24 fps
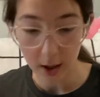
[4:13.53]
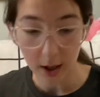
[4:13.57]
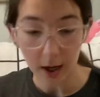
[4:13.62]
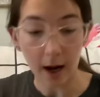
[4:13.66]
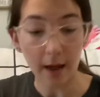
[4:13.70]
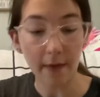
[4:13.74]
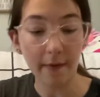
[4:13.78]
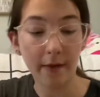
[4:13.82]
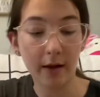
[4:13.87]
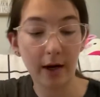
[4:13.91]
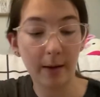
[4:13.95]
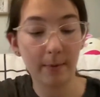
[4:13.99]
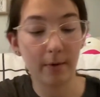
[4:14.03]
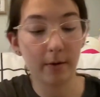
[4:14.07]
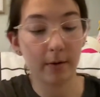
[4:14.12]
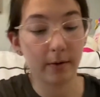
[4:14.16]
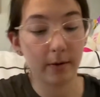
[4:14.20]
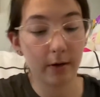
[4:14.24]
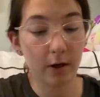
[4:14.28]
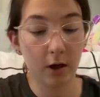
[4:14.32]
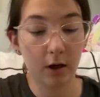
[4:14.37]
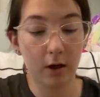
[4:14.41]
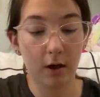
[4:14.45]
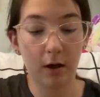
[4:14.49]
And then I'm
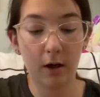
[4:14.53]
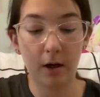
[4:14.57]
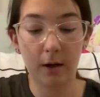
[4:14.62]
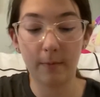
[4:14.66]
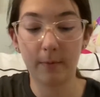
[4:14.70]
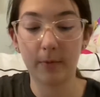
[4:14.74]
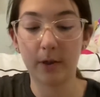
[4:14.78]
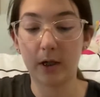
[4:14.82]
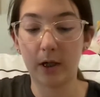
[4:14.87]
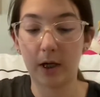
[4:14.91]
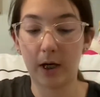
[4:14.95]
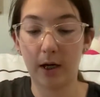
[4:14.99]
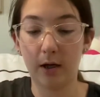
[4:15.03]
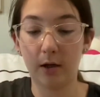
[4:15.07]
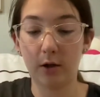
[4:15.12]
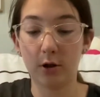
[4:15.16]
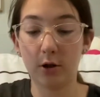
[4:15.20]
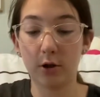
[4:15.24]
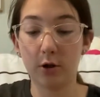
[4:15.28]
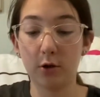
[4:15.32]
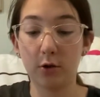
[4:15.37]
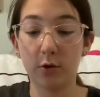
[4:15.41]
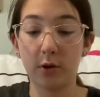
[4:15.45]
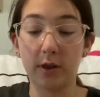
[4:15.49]
gonna I'm gonna
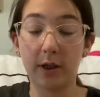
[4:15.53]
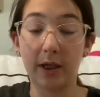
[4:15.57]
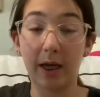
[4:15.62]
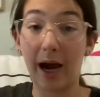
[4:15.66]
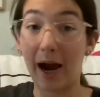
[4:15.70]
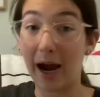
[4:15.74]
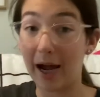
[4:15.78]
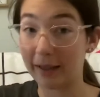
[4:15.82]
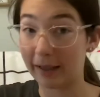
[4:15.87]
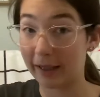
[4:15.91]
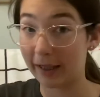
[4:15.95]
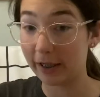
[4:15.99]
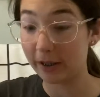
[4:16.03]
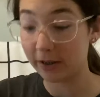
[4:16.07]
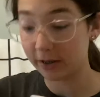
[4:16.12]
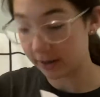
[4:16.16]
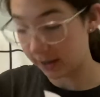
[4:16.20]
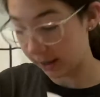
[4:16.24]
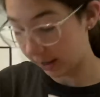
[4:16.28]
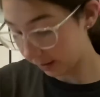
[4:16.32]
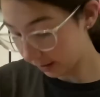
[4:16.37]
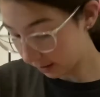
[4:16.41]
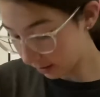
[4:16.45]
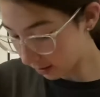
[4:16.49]
use the highlighters
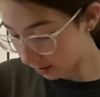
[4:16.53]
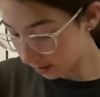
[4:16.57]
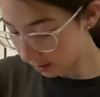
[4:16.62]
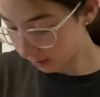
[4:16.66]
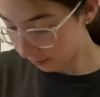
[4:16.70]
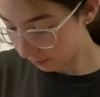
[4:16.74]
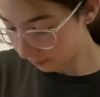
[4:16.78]
next.